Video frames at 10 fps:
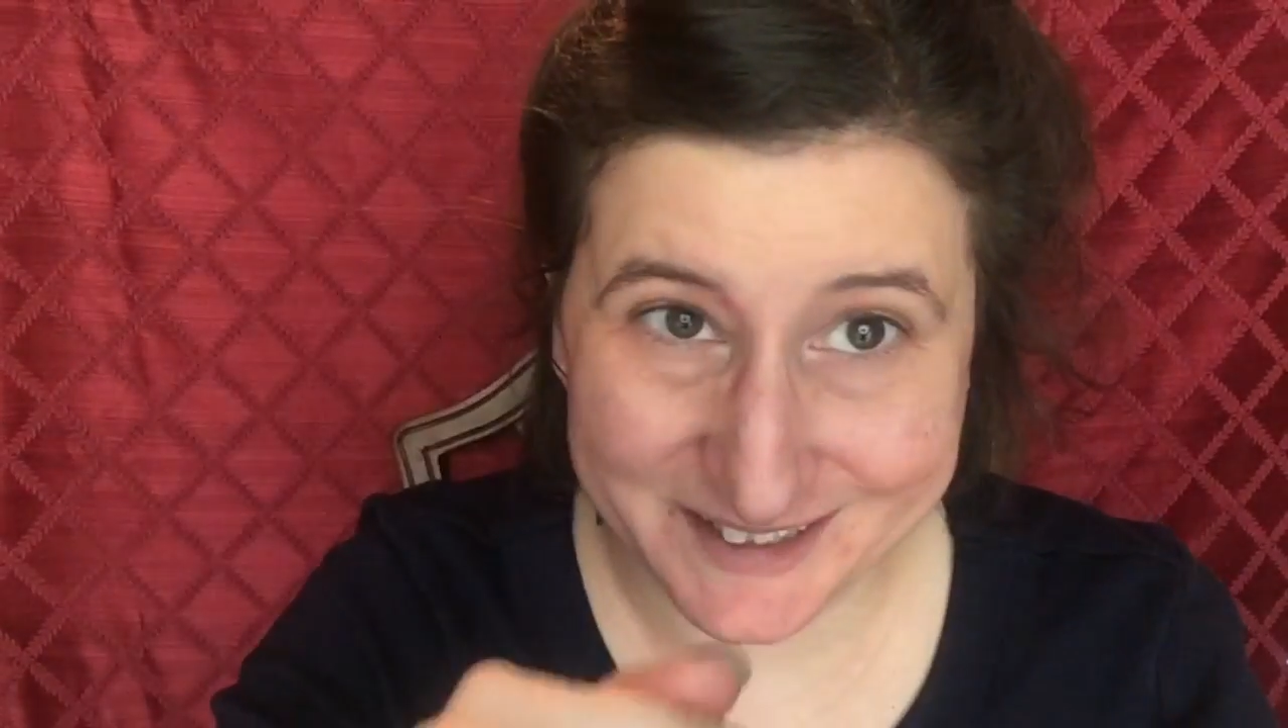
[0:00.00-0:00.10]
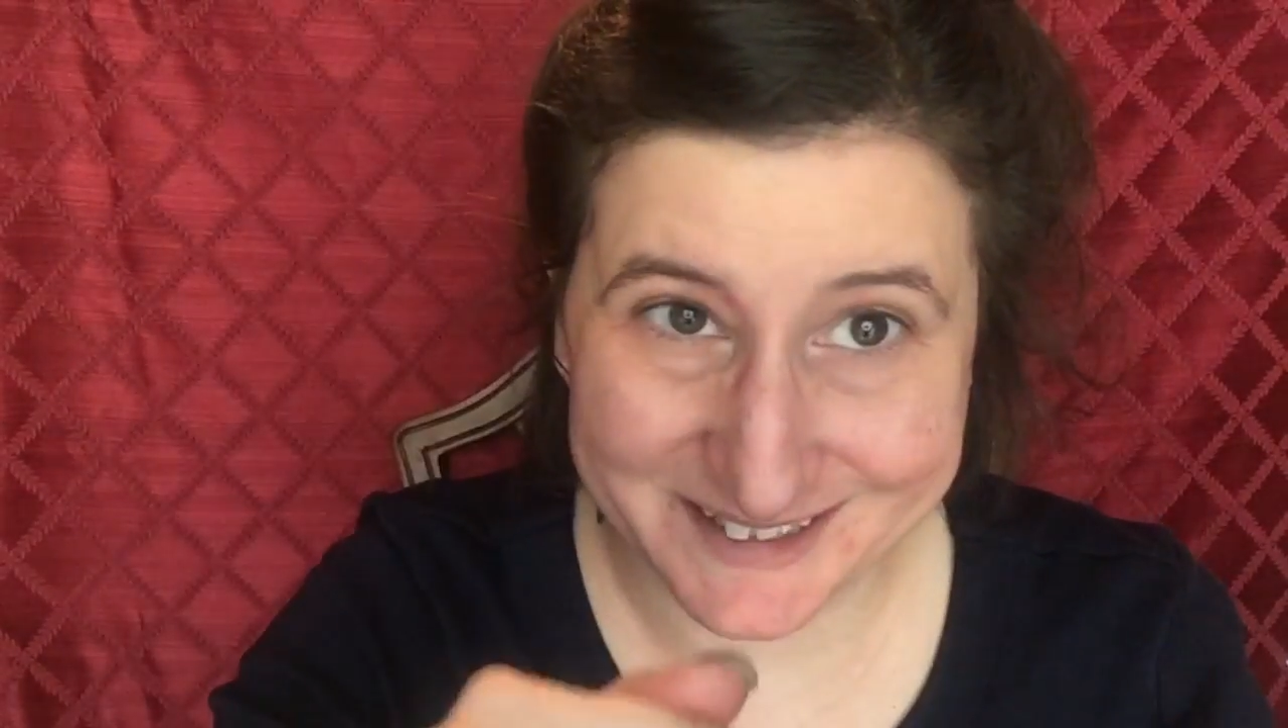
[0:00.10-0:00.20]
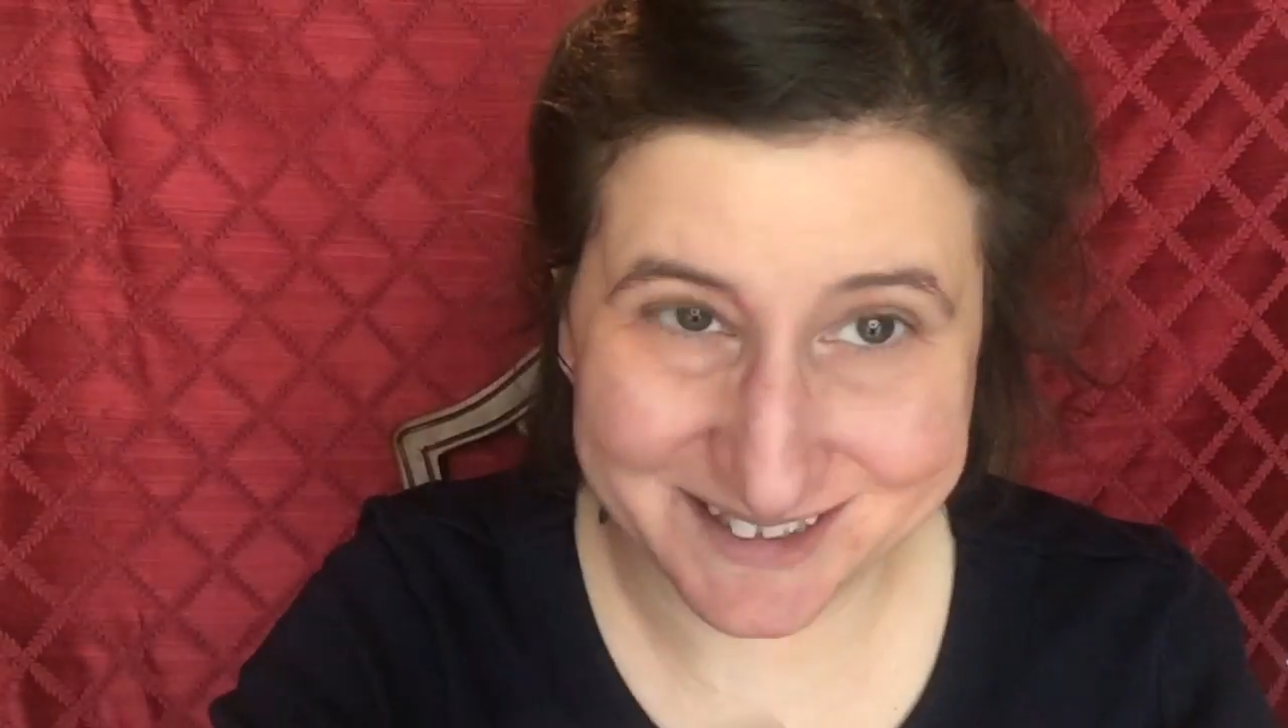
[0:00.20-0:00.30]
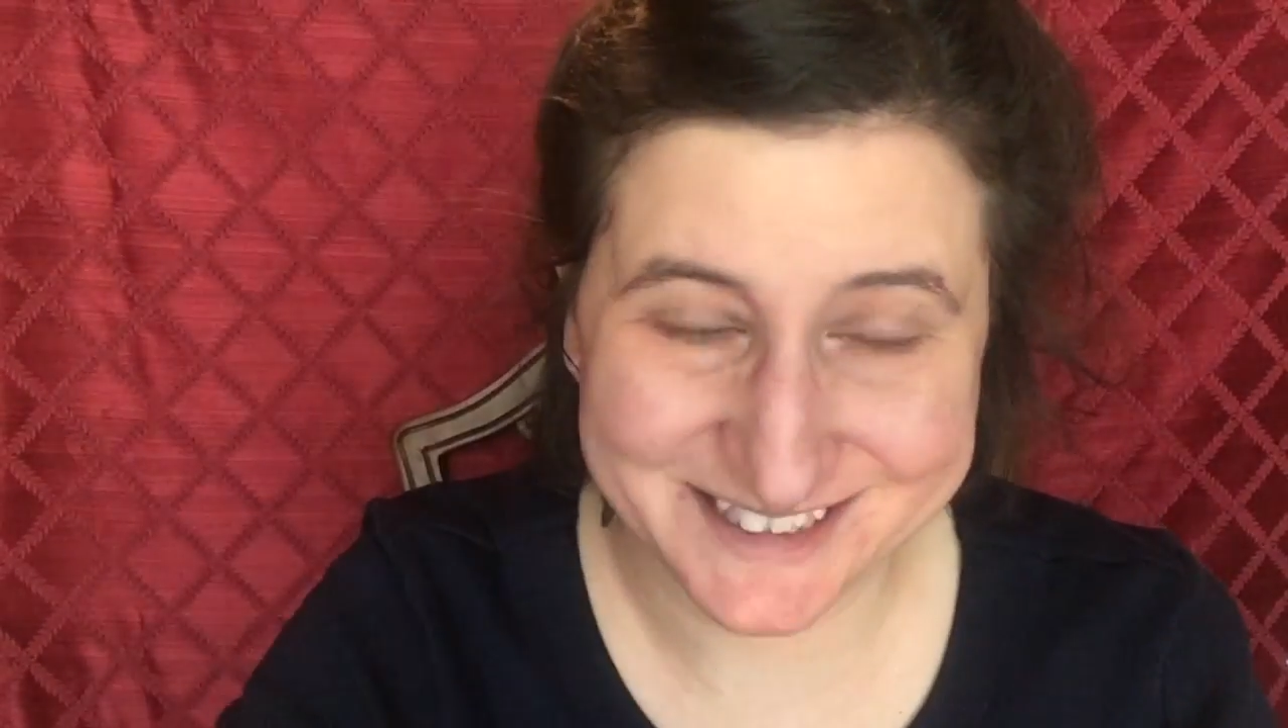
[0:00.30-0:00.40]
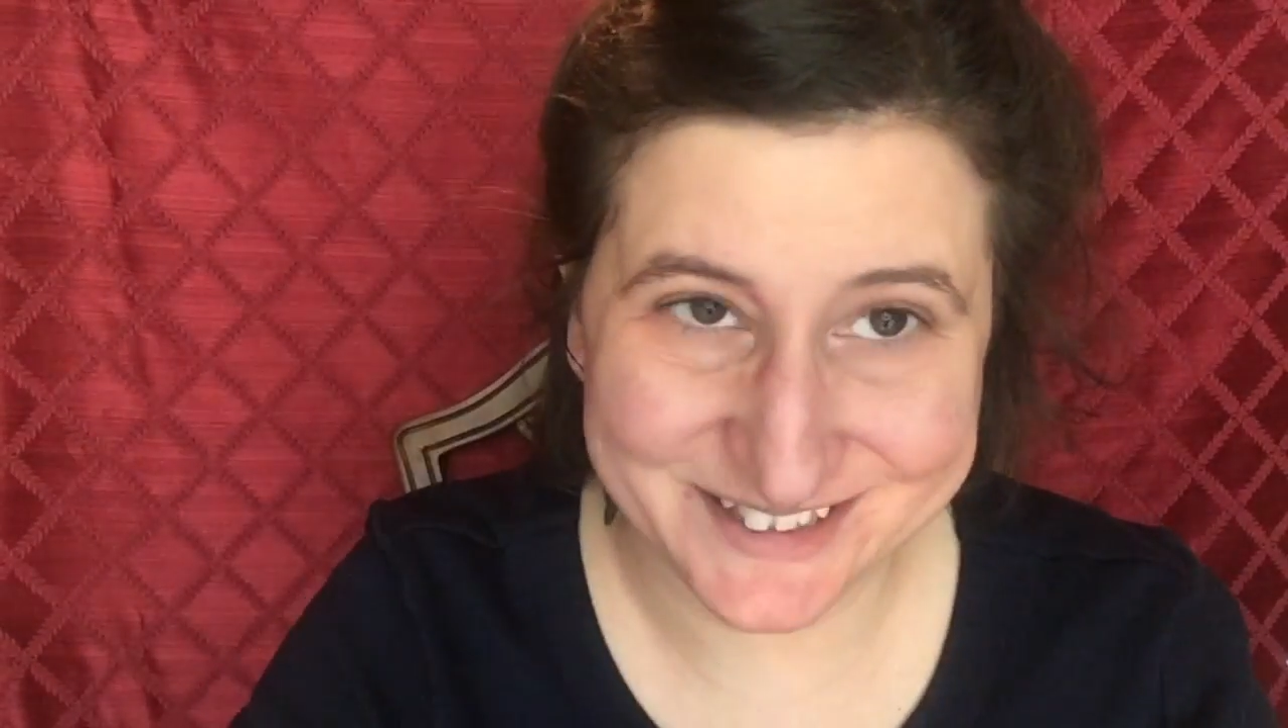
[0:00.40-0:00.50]

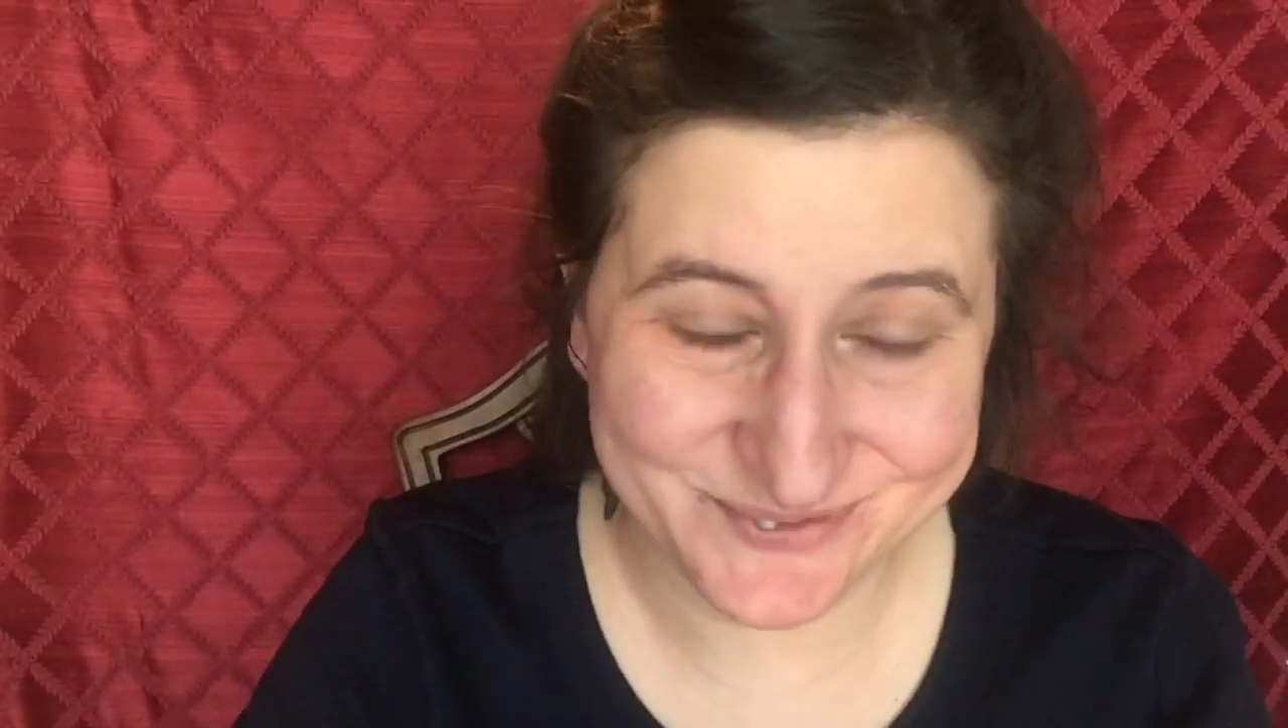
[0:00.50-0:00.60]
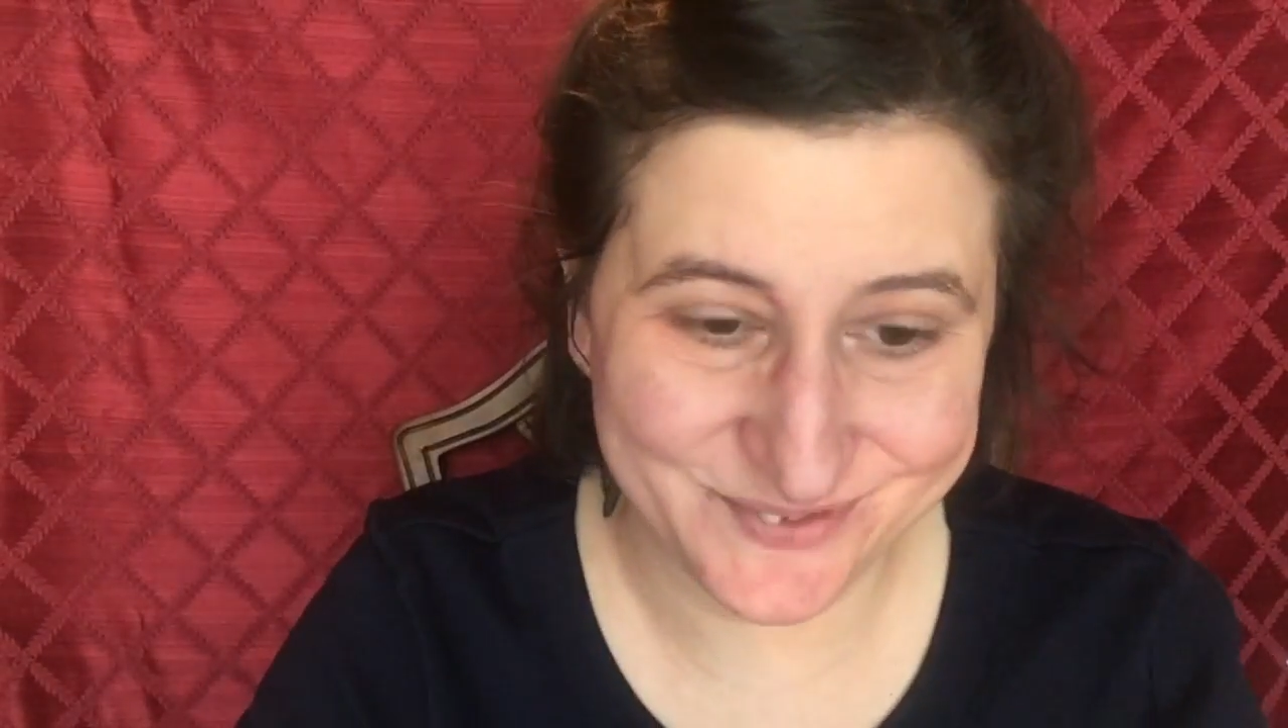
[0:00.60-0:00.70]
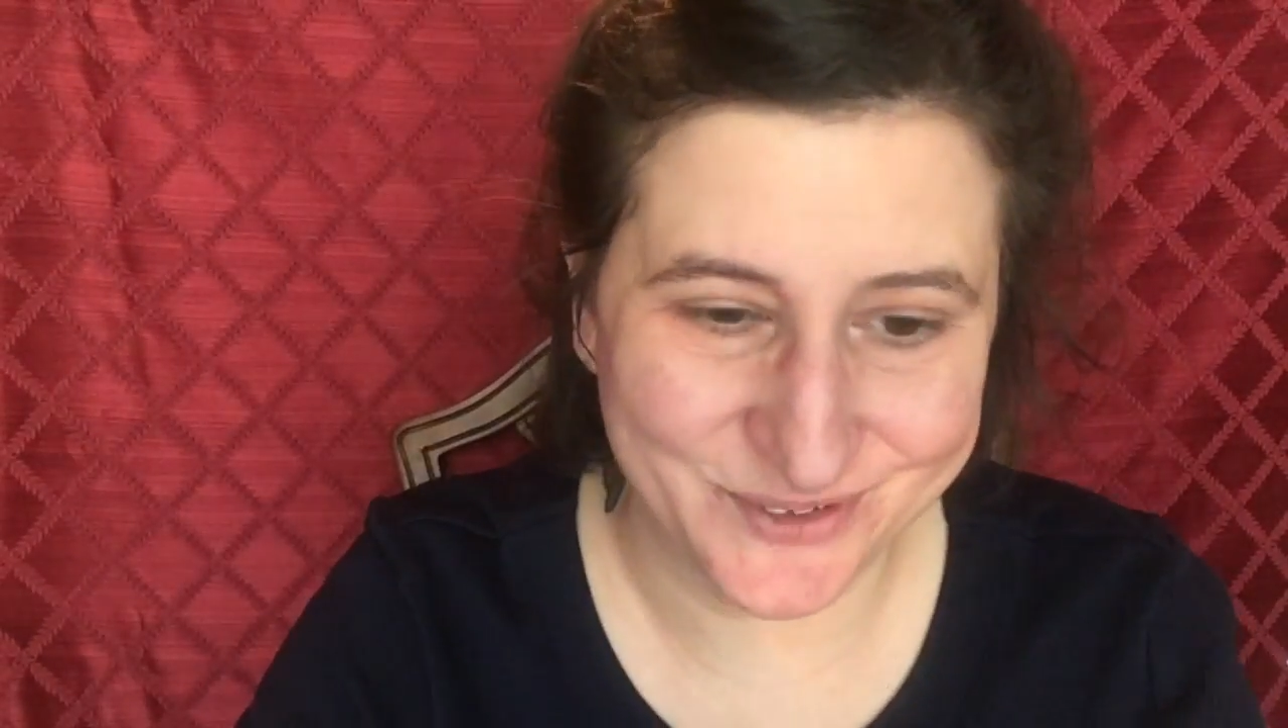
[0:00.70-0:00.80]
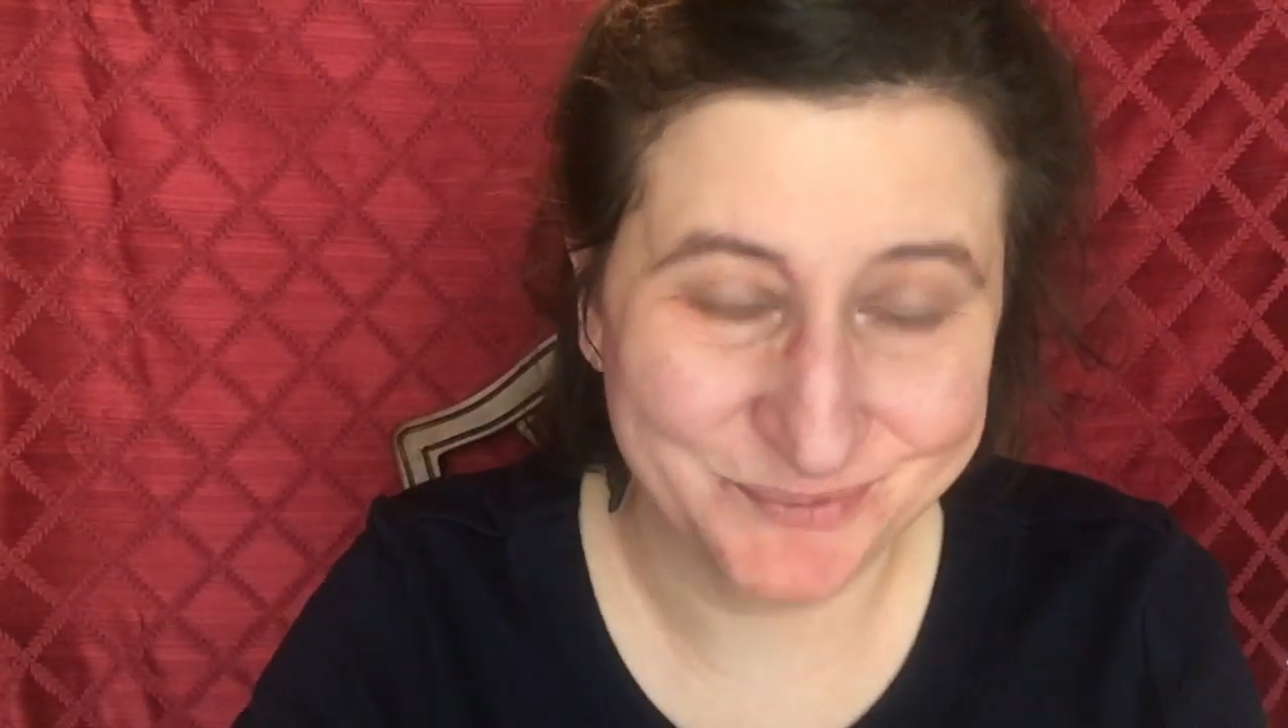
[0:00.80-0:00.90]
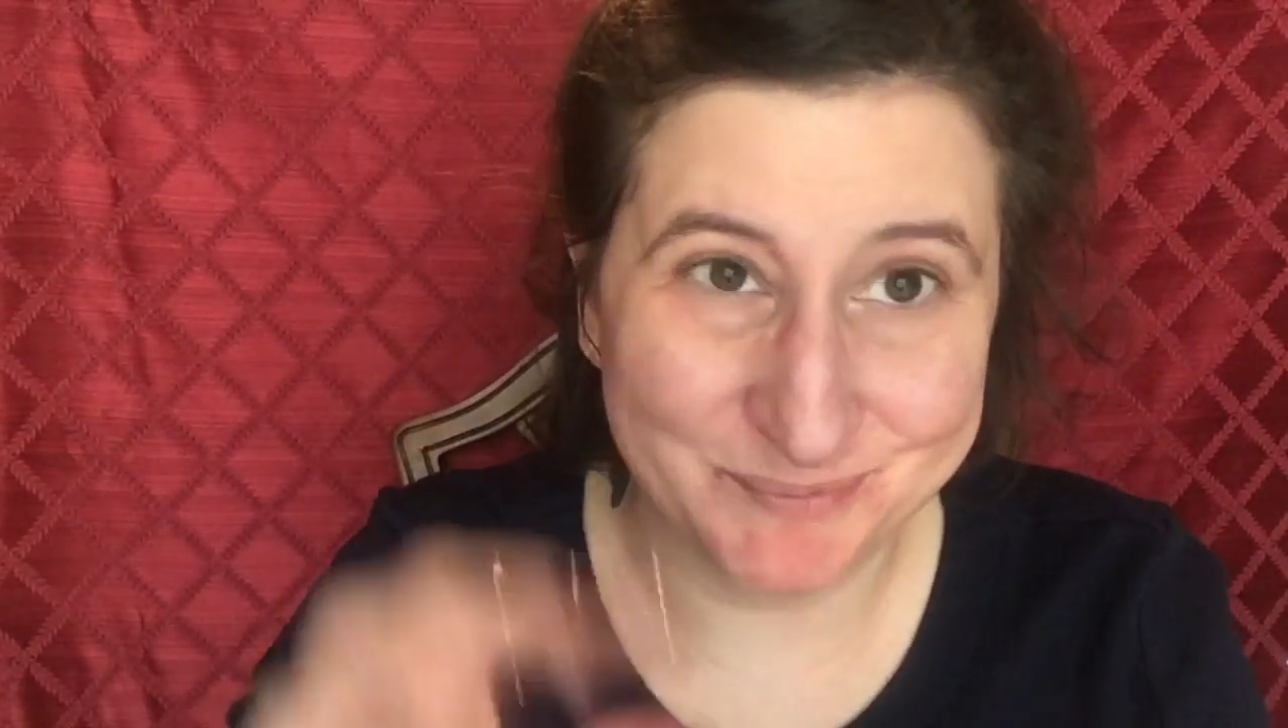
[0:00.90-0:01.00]
the
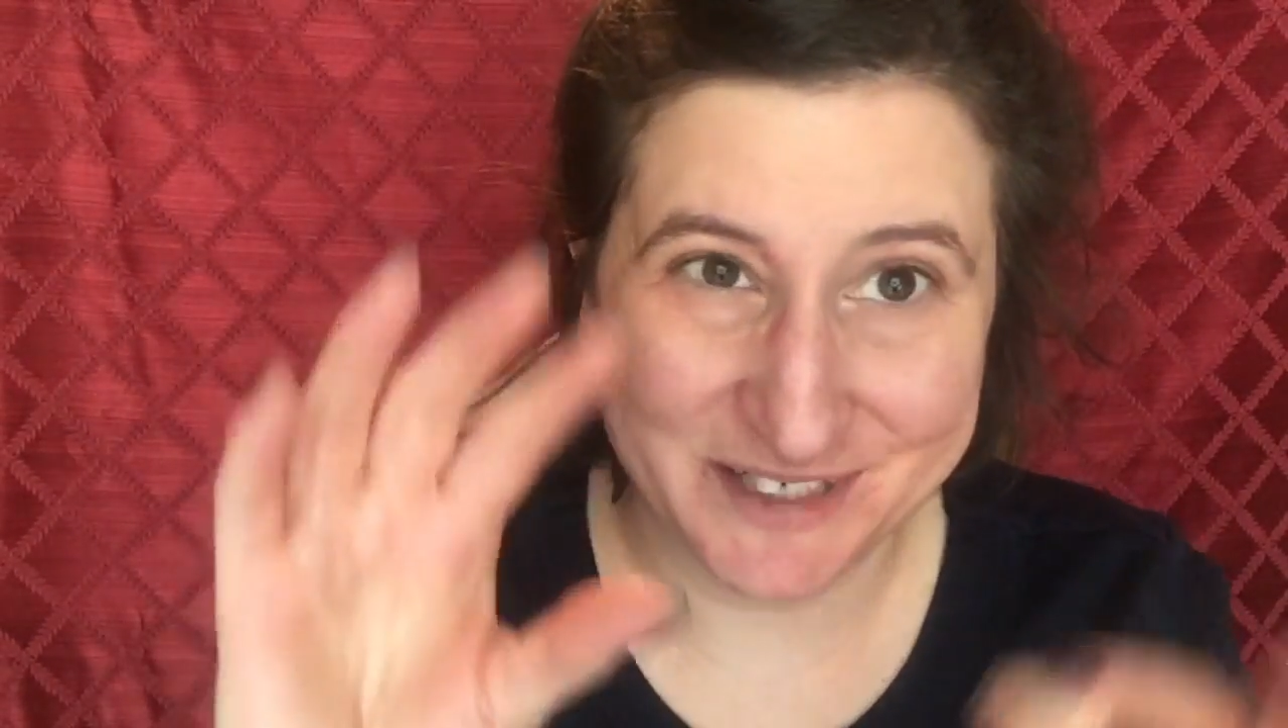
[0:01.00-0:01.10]
phone.